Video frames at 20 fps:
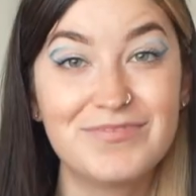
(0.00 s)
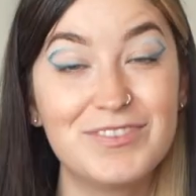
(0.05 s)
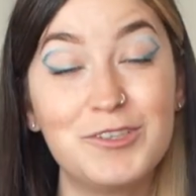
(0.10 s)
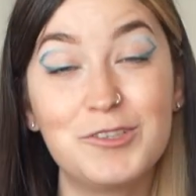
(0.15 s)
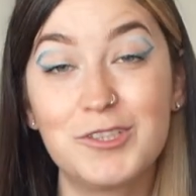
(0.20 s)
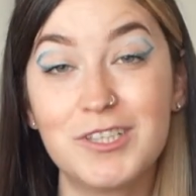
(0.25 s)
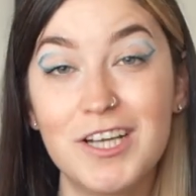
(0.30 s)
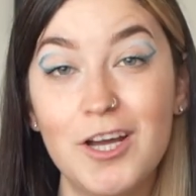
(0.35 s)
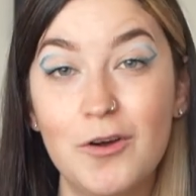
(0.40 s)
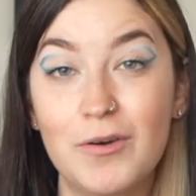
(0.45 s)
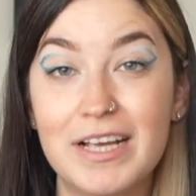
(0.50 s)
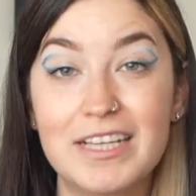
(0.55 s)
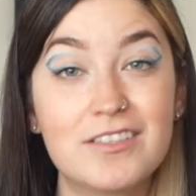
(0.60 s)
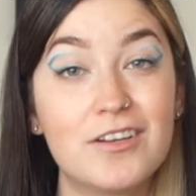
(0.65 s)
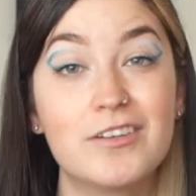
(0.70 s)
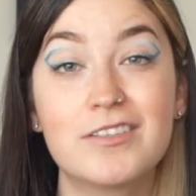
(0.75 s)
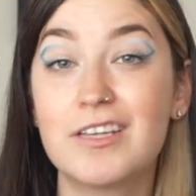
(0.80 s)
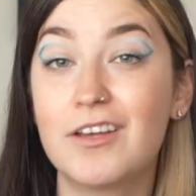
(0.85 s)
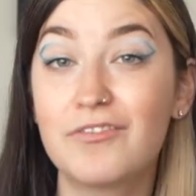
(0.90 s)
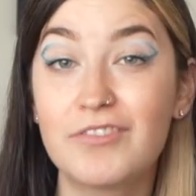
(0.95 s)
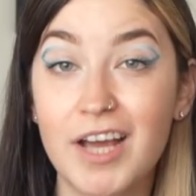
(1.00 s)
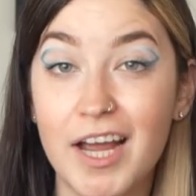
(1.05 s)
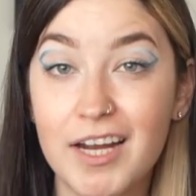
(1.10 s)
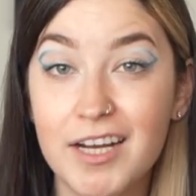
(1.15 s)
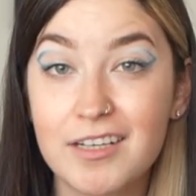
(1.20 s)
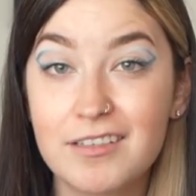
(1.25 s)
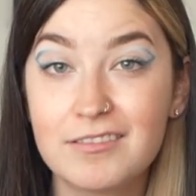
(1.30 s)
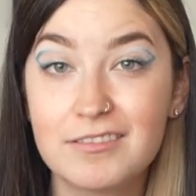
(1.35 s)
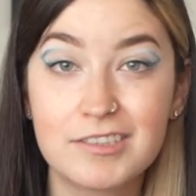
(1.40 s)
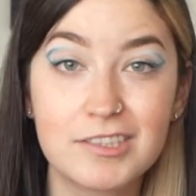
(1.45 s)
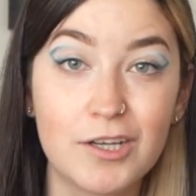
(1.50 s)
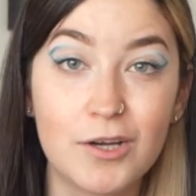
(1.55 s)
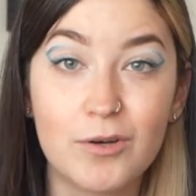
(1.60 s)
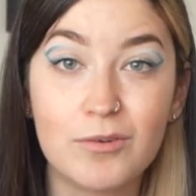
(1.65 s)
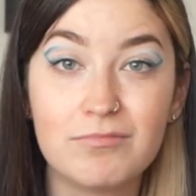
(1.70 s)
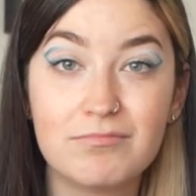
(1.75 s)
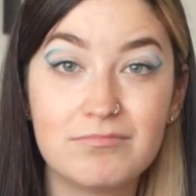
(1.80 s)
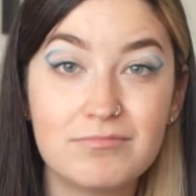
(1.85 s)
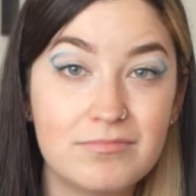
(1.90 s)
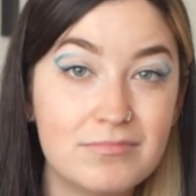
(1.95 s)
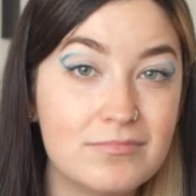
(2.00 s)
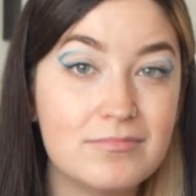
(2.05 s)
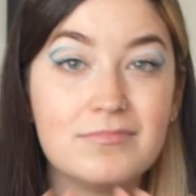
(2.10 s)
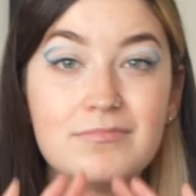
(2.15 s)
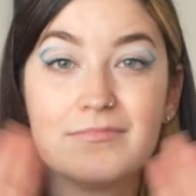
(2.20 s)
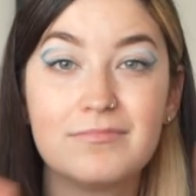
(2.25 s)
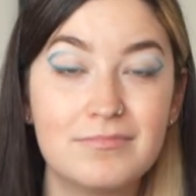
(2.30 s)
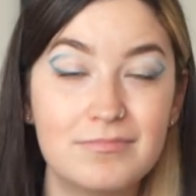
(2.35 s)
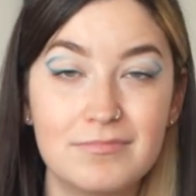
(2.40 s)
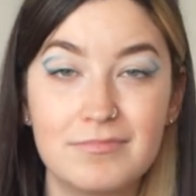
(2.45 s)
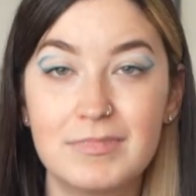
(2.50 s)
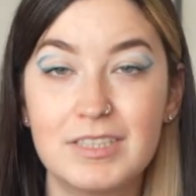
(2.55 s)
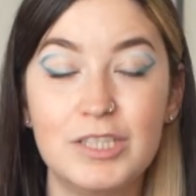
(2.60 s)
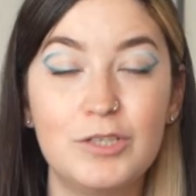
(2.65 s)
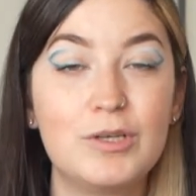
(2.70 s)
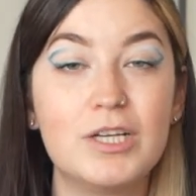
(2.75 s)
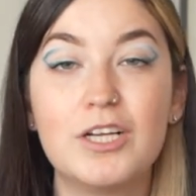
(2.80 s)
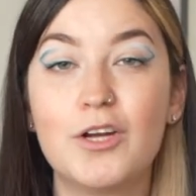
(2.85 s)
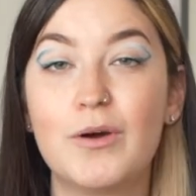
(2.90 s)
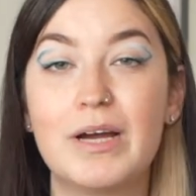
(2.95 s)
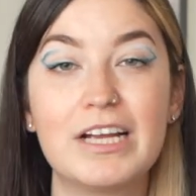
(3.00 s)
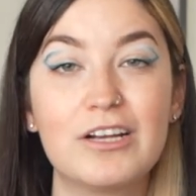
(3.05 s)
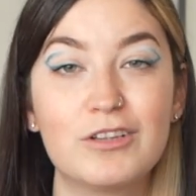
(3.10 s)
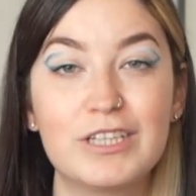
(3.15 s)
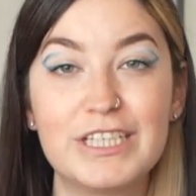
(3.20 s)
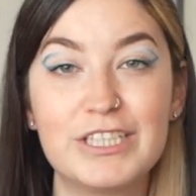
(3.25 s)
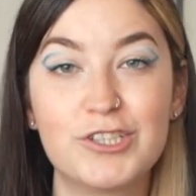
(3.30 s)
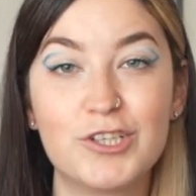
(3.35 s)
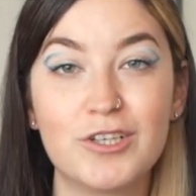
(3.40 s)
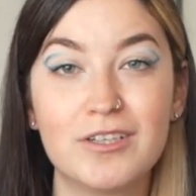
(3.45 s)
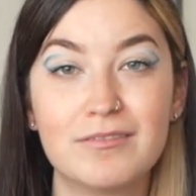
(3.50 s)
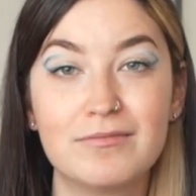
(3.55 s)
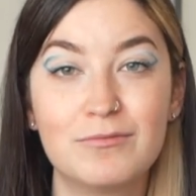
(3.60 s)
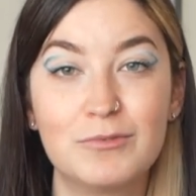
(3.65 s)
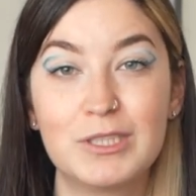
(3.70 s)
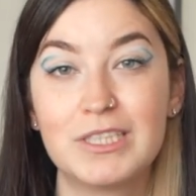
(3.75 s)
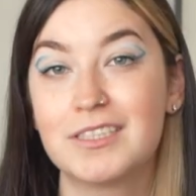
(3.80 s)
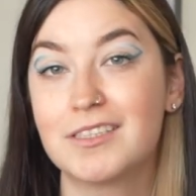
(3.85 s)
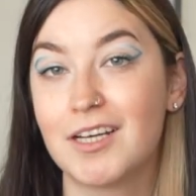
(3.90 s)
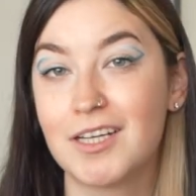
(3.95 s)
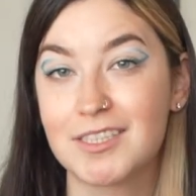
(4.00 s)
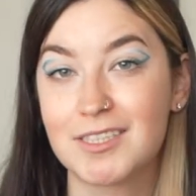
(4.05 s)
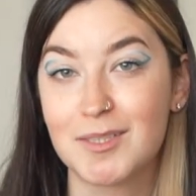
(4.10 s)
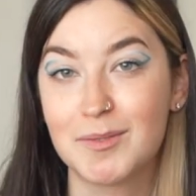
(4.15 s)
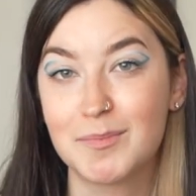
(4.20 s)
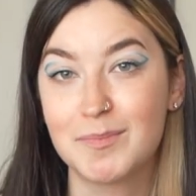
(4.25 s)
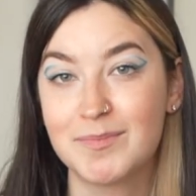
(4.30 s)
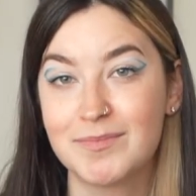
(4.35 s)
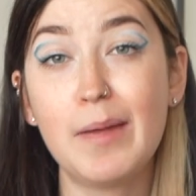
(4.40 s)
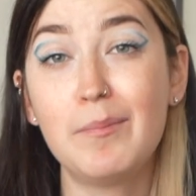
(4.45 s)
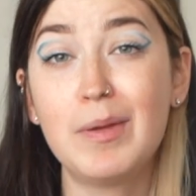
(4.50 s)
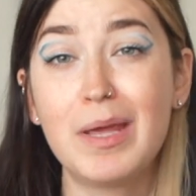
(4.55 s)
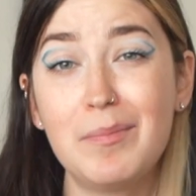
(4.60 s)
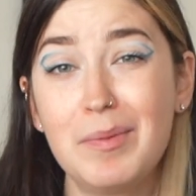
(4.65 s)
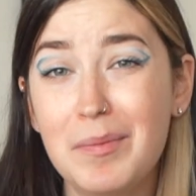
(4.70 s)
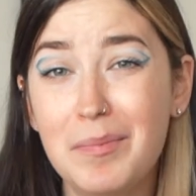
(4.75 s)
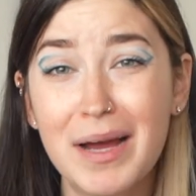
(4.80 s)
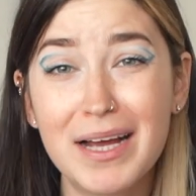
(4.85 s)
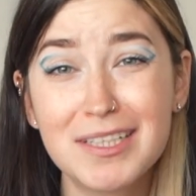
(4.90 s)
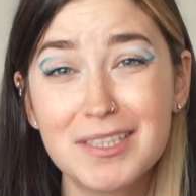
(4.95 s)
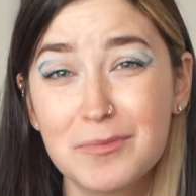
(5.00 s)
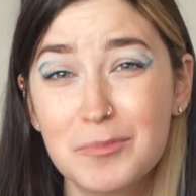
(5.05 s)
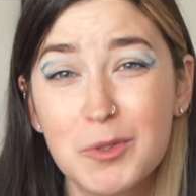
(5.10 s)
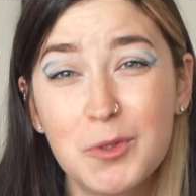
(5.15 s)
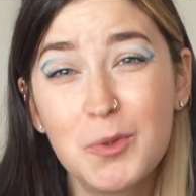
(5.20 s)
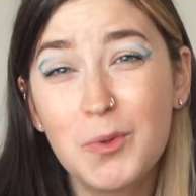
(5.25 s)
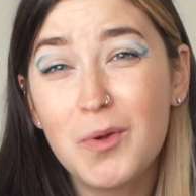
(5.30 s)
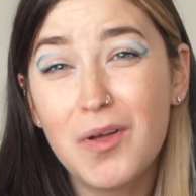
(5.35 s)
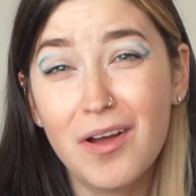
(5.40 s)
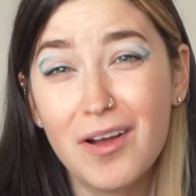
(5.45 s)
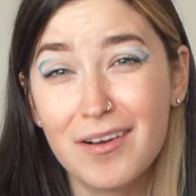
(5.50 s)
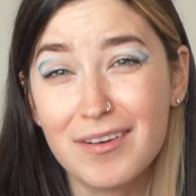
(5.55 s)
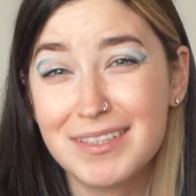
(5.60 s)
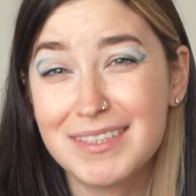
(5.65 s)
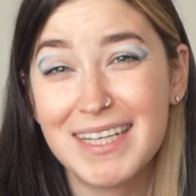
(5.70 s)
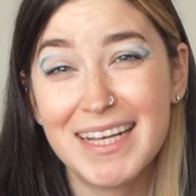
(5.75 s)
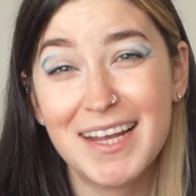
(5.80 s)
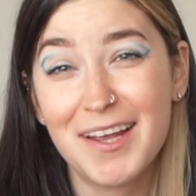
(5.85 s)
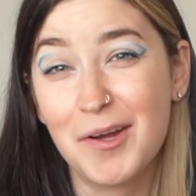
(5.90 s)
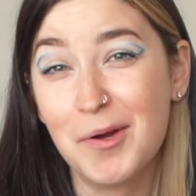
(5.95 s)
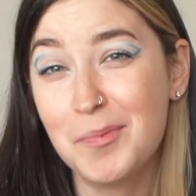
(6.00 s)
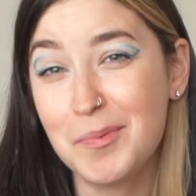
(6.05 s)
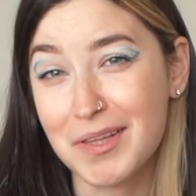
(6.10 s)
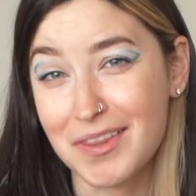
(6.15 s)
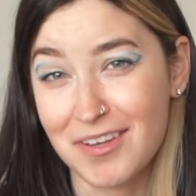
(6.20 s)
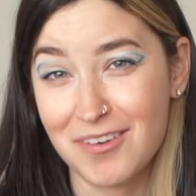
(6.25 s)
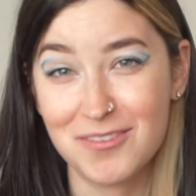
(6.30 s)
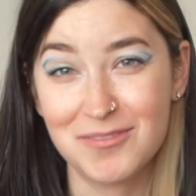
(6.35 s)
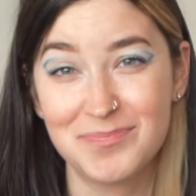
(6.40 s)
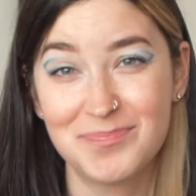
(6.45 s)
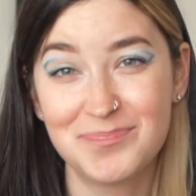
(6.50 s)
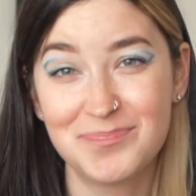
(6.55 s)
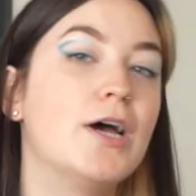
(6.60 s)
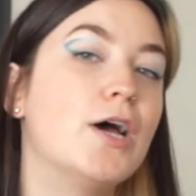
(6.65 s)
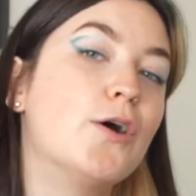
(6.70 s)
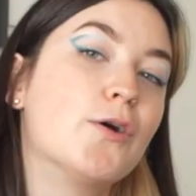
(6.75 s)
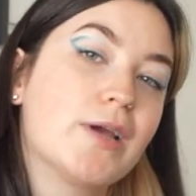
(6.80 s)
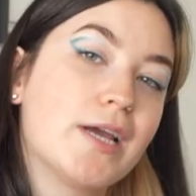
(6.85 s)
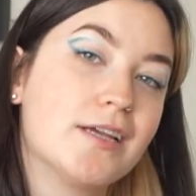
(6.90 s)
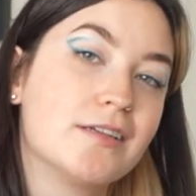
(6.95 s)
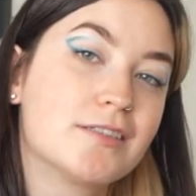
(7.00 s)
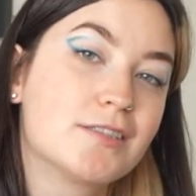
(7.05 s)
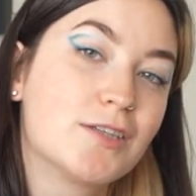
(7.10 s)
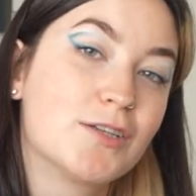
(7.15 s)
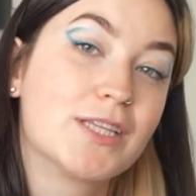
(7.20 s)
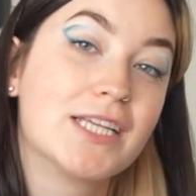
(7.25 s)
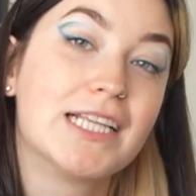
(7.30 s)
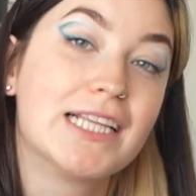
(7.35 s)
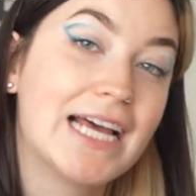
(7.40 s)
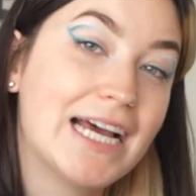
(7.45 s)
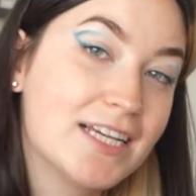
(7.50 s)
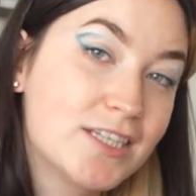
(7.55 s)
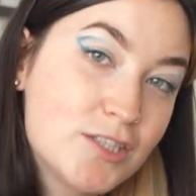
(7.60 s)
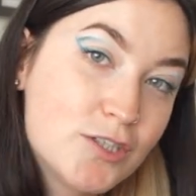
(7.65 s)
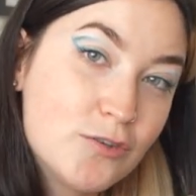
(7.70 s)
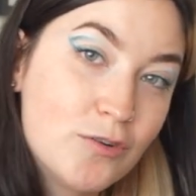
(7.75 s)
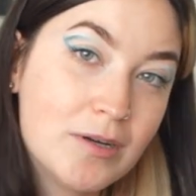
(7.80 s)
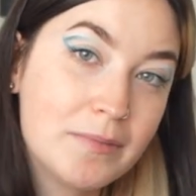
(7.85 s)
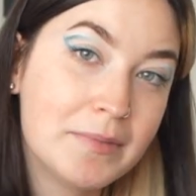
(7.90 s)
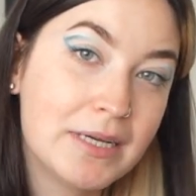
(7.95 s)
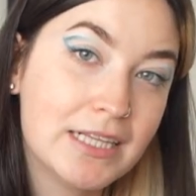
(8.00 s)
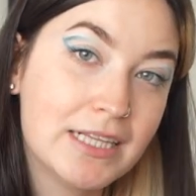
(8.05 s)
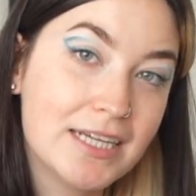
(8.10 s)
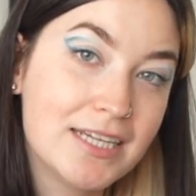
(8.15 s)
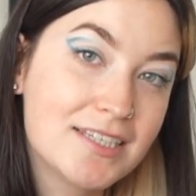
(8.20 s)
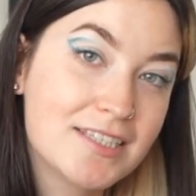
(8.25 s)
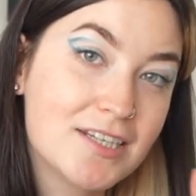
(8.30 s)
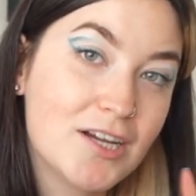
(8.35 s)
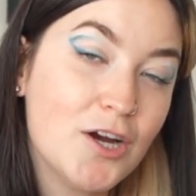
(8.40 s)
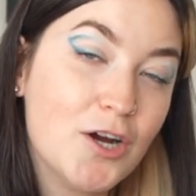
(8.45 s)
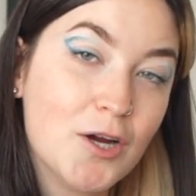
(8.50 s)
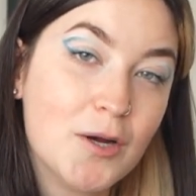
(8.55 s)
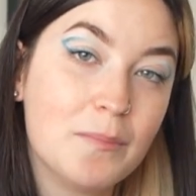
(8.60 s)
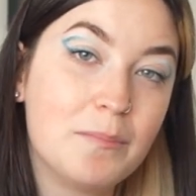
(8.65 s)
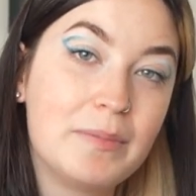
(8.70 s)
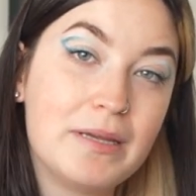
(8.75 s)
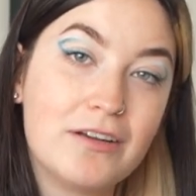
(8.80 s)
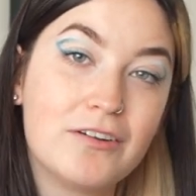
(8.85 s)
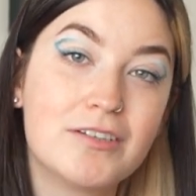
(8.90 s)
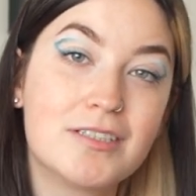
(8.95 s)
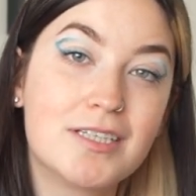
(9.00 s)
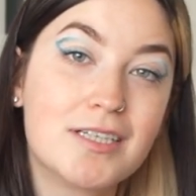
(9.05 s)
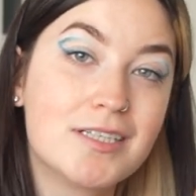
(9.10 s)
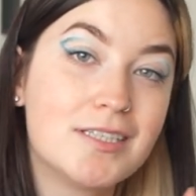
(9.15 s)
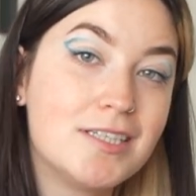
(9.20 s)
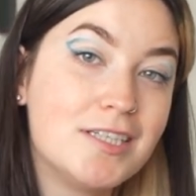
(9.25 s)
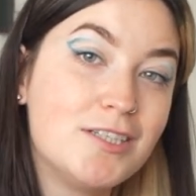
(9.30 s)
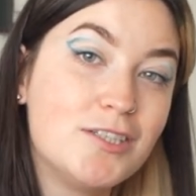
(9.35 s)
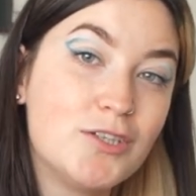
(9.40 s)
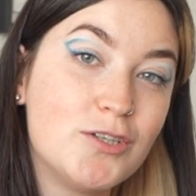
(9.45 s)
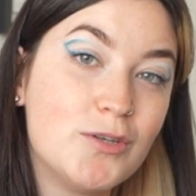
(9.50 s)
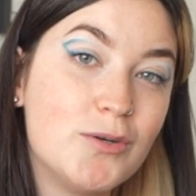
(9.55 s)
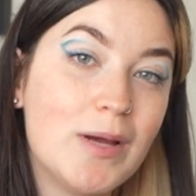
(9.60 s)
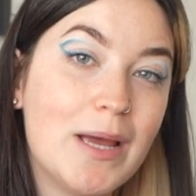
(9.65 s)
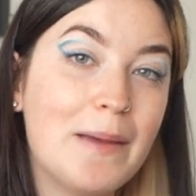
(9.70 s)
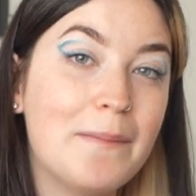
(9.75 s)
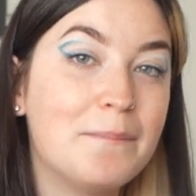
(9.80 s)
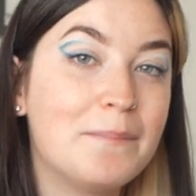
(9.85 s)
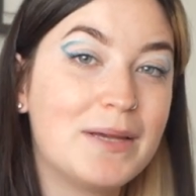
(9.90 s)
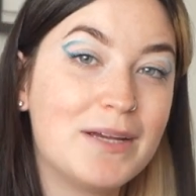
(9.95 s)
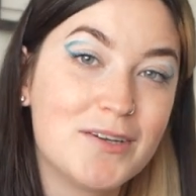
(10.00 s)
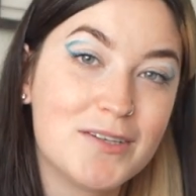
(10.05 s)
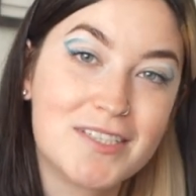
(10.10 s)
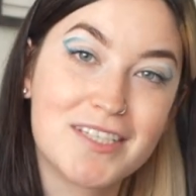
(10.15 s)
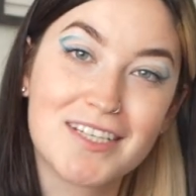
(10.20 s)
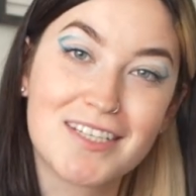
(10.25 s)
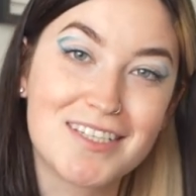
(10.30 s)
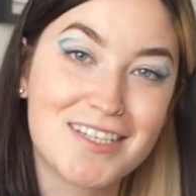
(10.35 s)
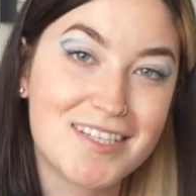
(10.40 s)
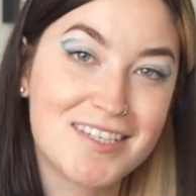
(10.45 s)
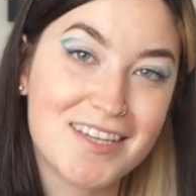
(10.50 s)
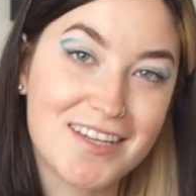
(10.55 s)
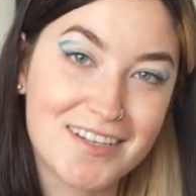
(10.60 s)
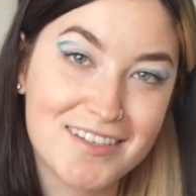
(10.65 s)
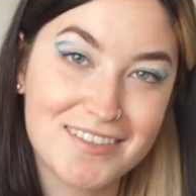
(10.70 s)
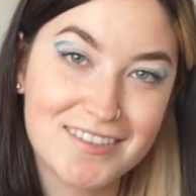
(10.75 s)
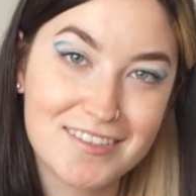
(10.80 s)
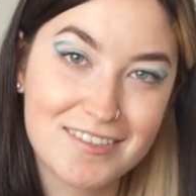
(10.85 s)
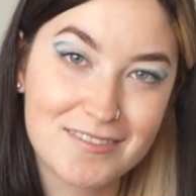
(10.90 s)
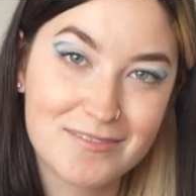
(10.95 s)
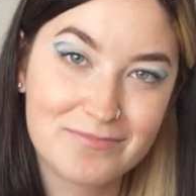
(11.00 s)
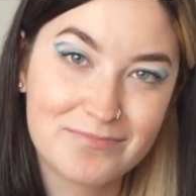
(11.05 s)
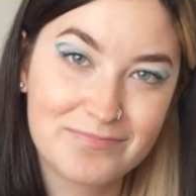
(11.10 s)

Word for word: You should go. It's all self-guided, so you can go at your leisure, which is awesome. And maybe buy some cool art and take it home with you. Okay, so the last two on my list are Pier 62 and Pier 66.